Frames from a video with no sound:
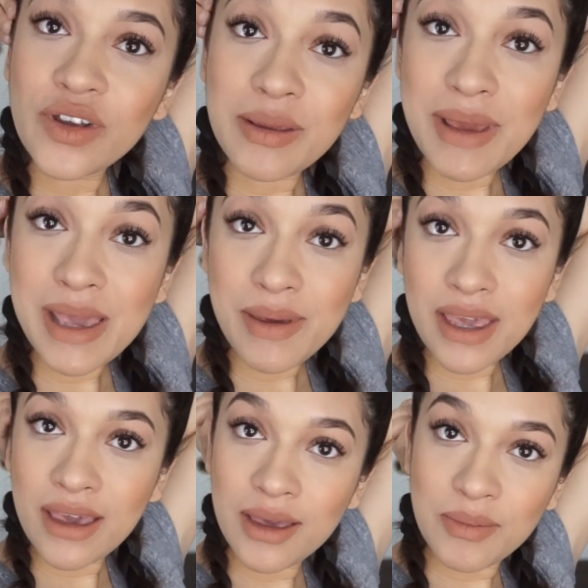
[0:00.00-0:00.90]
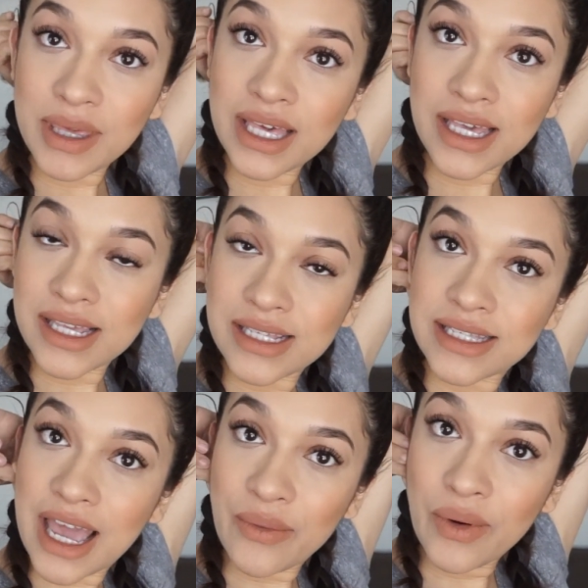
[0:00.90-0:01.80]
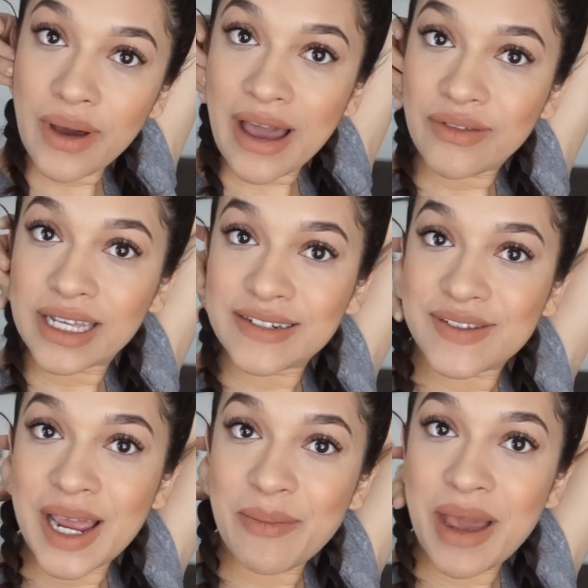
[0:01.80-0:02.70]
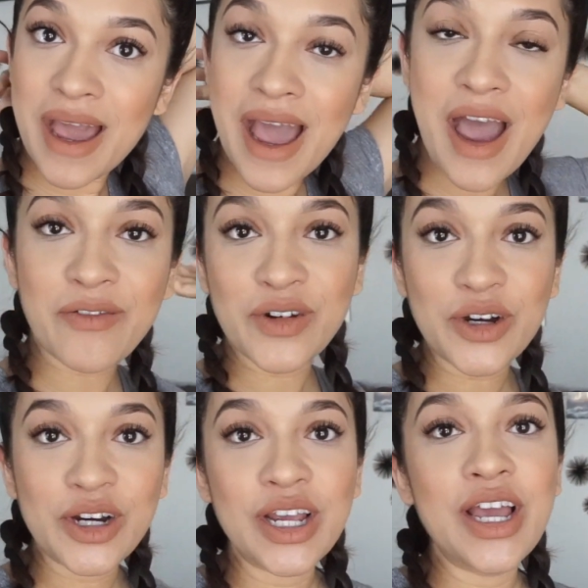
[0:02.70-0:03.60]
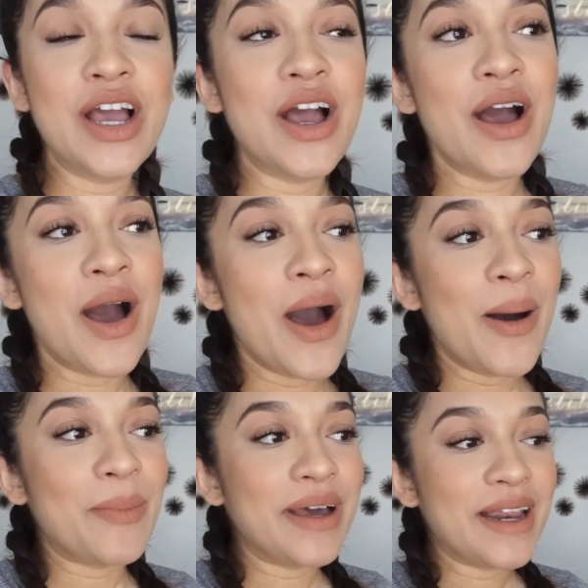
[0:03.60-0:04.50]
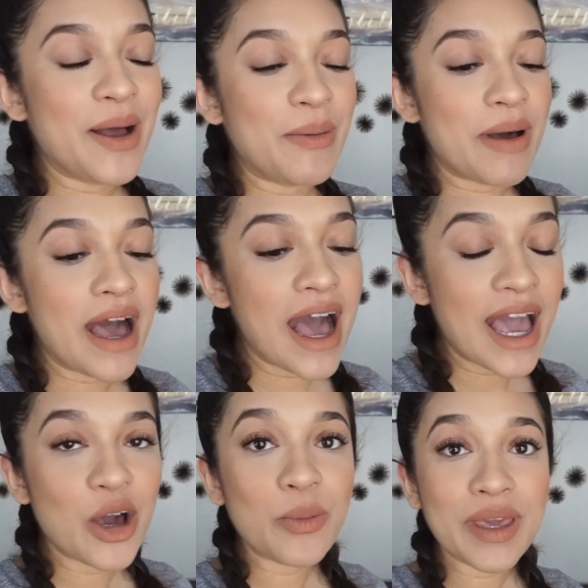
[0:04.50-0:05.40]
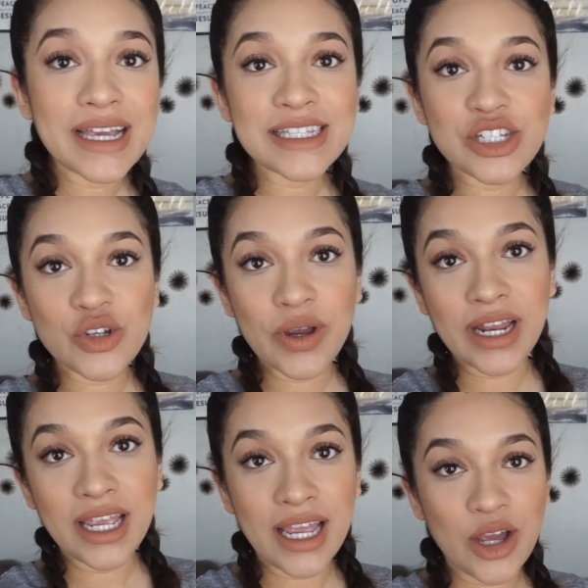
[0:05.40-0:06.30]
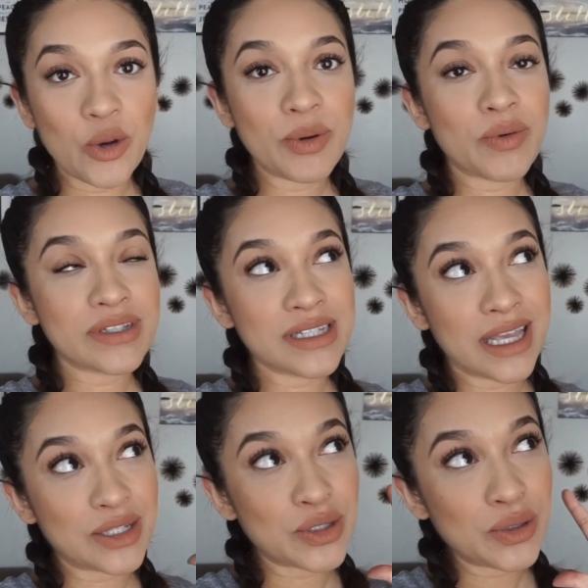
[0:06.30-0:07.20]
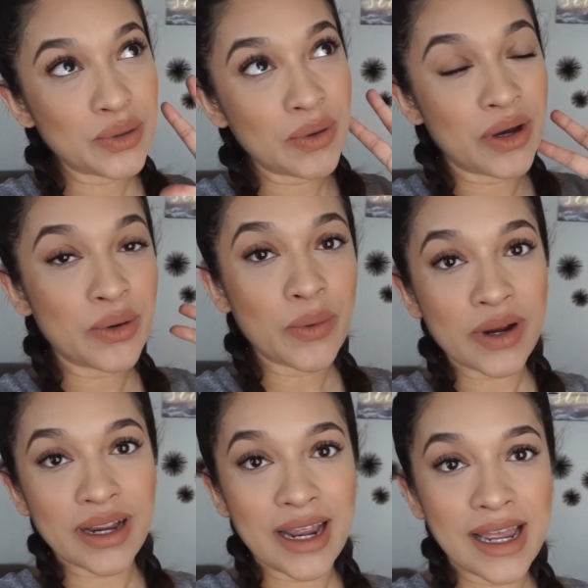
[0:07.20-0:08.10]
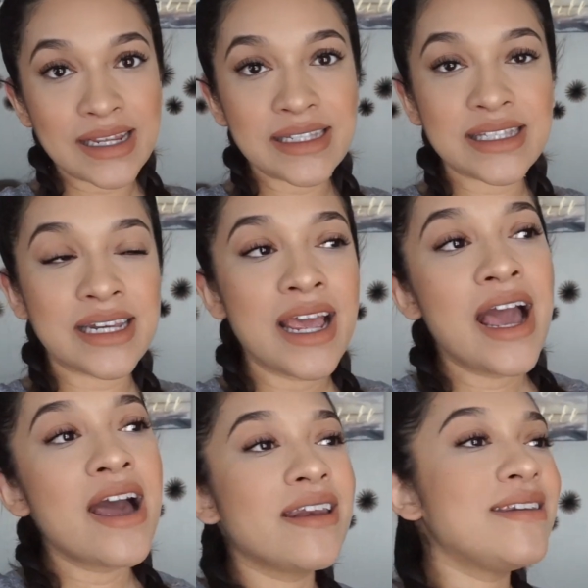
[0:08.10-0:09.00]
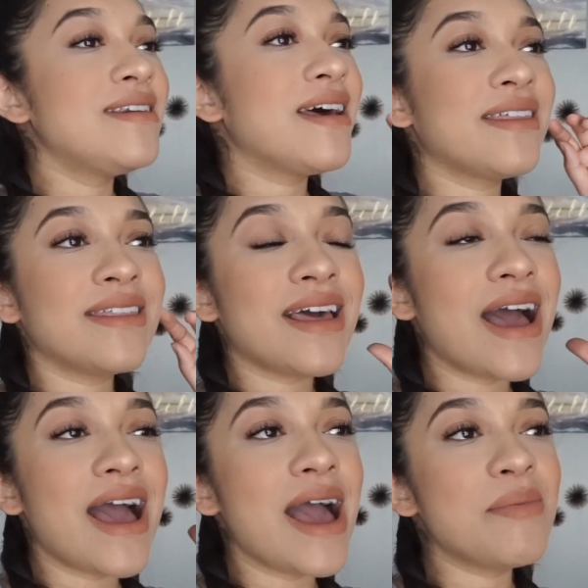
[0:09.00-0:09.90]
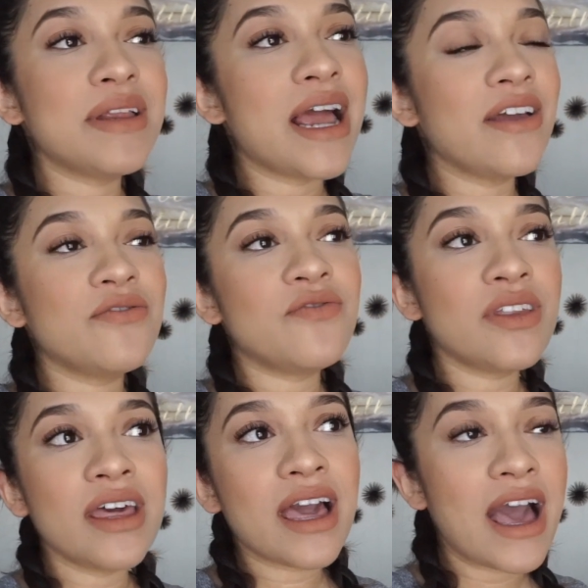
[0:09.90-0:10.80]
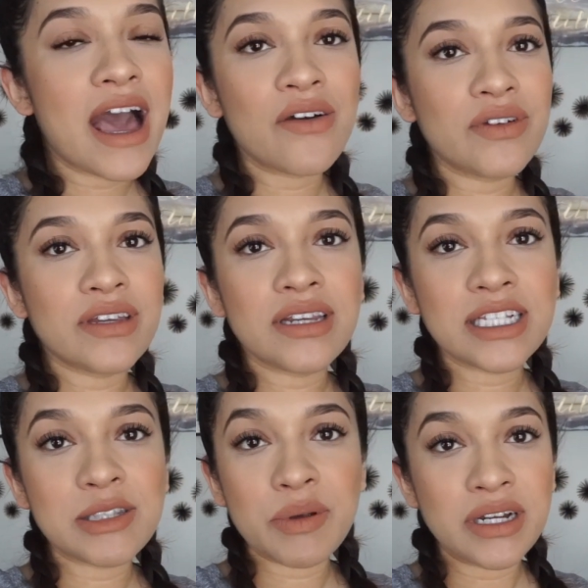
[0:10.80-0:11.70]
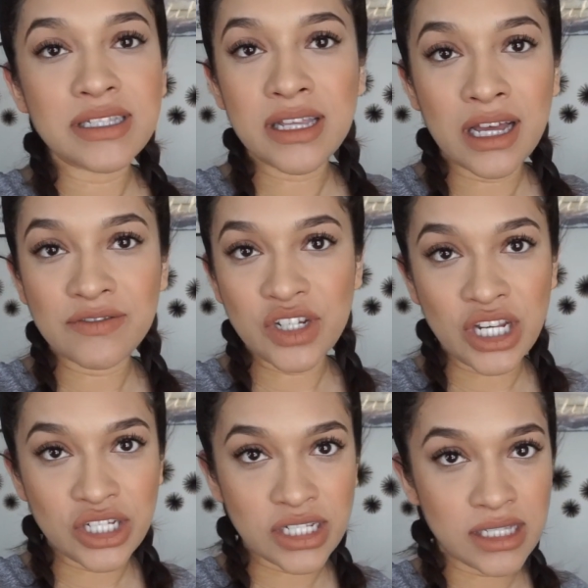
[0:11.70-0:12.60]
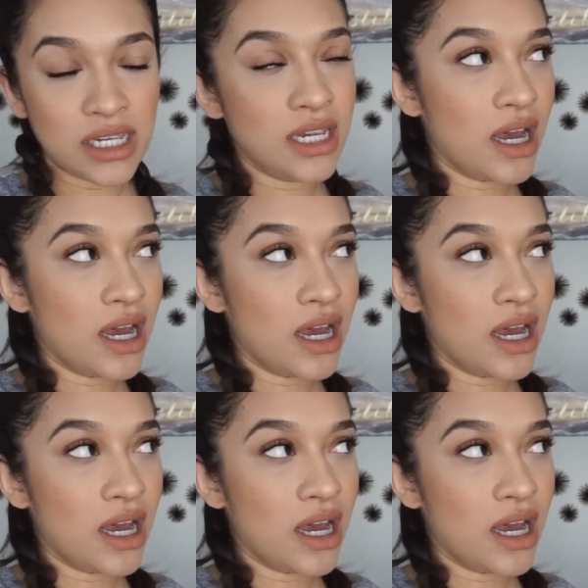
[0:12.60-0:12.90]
for the baby because I won't have a lot of time after. But I hope you guys enjoyed it. I hope it wasn't like too unorganized. Nothing, I mean, I feel like I haven't experienced a lot of changes